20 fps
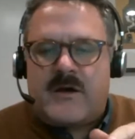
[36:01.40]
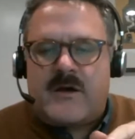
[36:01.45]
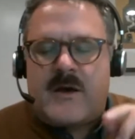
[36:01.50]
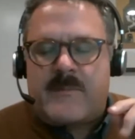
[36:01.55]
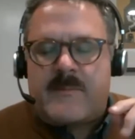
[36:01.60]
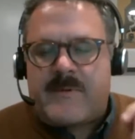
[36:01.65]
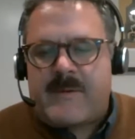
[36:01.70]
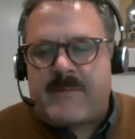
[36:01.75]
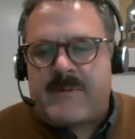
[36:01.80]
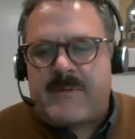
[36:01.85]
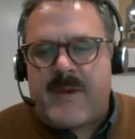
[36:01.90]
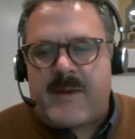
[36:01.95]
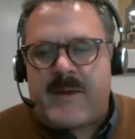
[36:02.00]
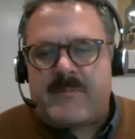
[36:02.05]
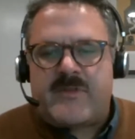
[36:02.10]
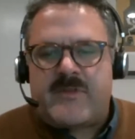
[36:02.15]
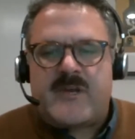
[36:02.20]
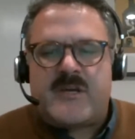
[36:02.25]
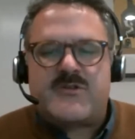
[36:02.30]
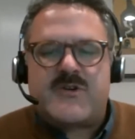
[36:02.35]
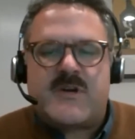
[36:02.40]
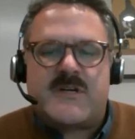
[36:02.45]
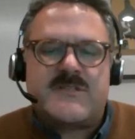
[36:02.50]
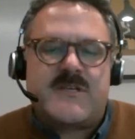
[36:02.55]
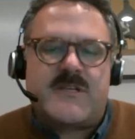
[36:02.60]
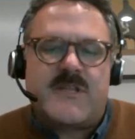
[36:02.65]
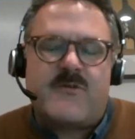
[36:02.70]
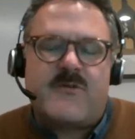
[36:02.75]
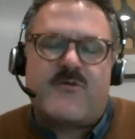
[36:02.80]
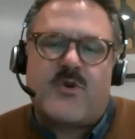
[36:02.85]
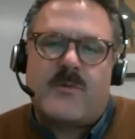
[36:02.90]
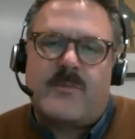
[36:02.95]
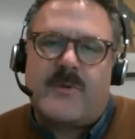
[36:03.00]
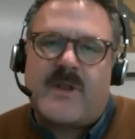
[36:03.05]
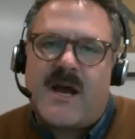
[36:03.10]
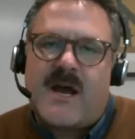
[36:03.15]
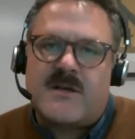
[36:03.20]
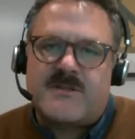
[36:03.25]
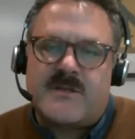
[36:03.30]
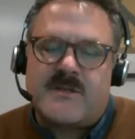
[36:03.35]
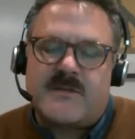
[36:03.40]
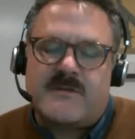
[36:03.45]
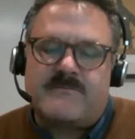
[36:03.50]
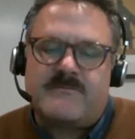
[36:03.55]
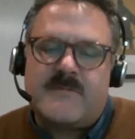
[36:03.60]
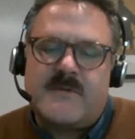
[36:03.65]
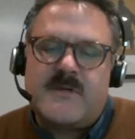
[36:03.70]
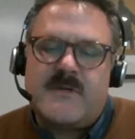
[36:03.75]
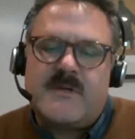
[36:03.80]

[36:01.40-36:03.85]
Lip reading: upcoming paper, the Addressing the Affordable Housing